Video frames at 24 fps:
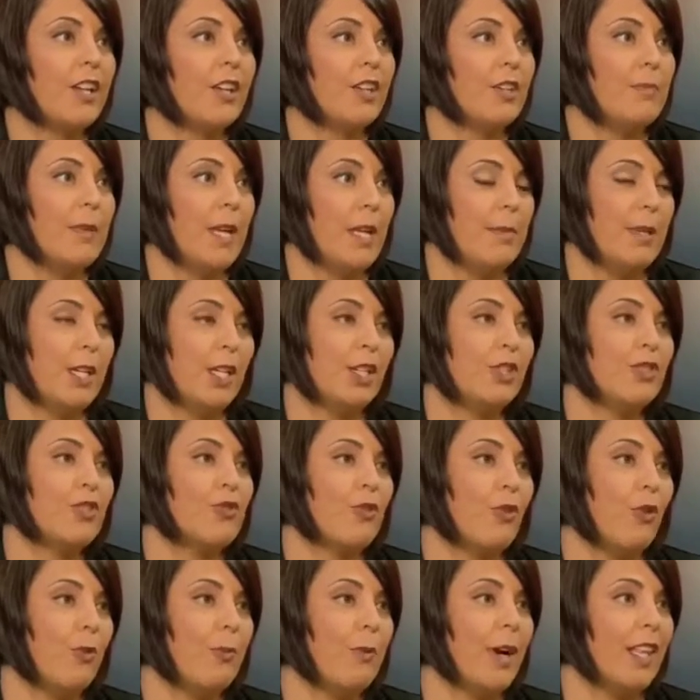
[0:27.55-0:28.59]
could maybe
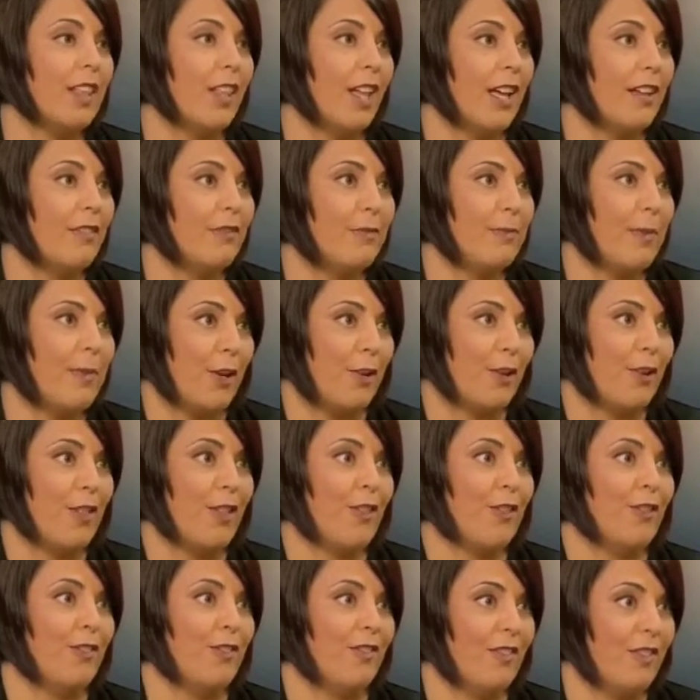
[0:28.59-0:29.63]
control my life better
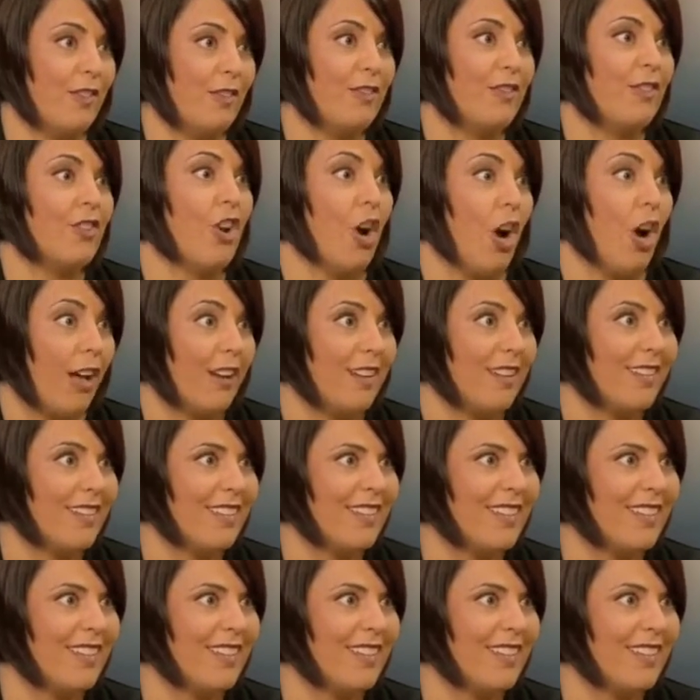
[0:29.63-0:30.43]
than God.